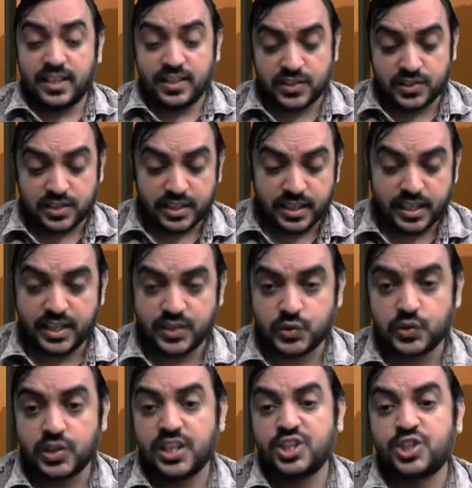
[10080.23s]
else
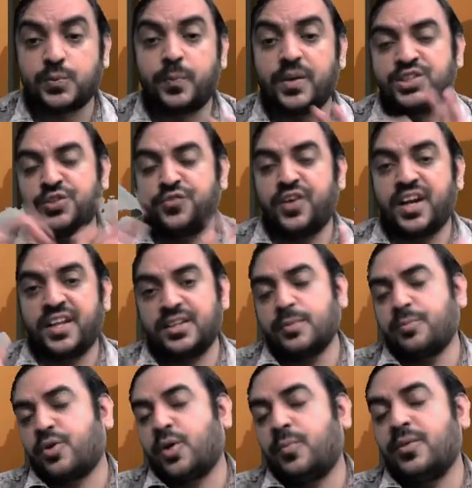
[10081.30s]
is specified in the
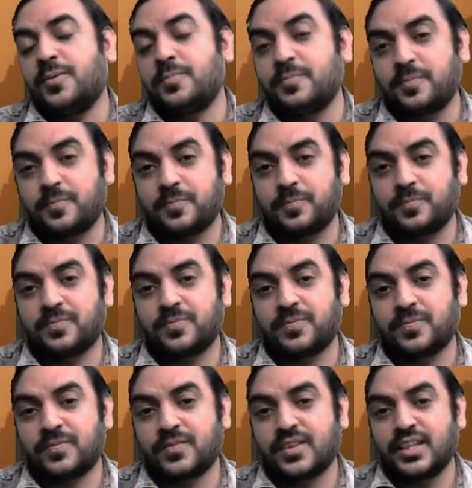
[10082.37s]
problem.
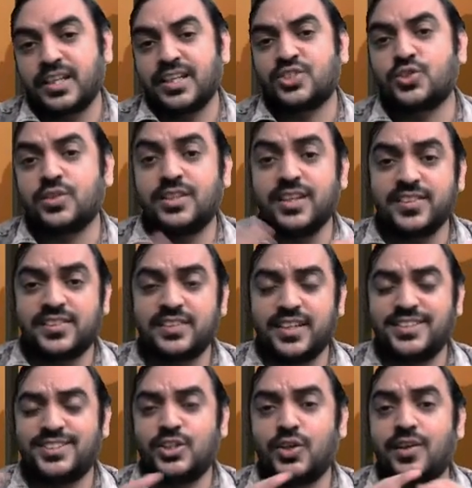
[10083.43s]
So this
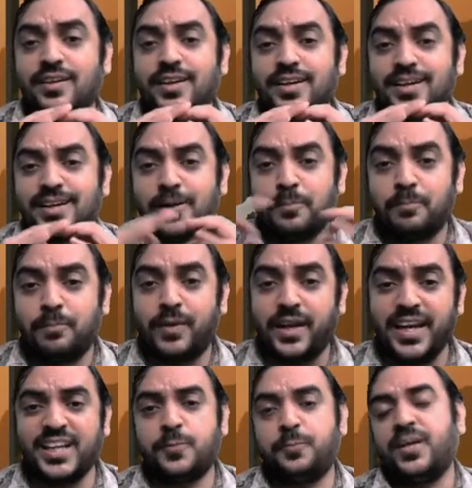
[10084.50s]
is your
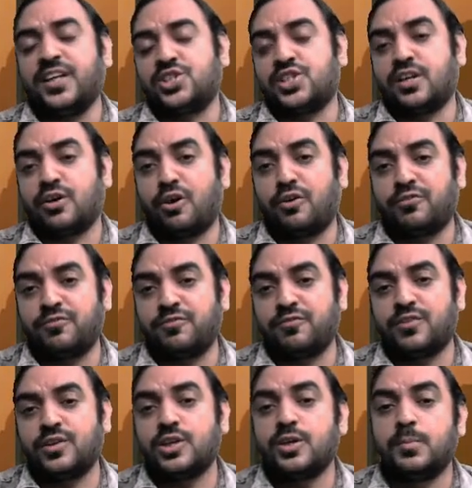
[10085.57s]
complete picture of
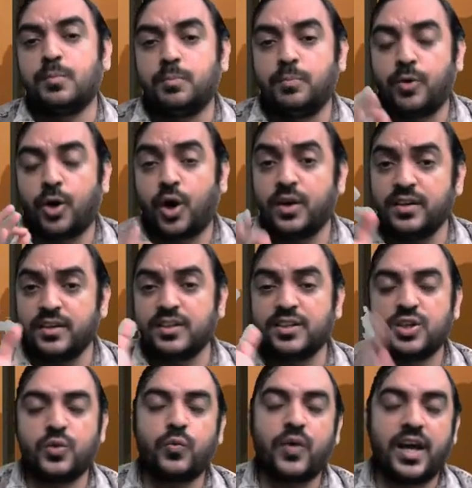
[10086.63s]
bond
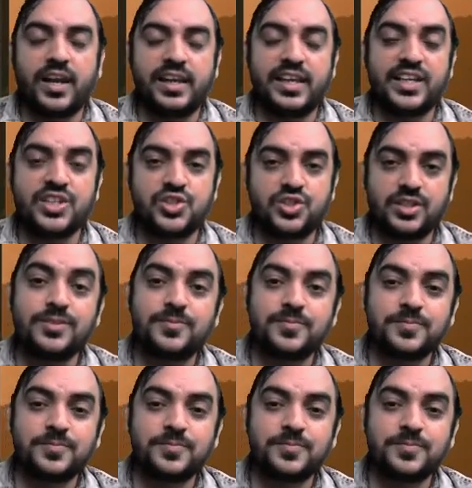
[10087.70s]
valuation.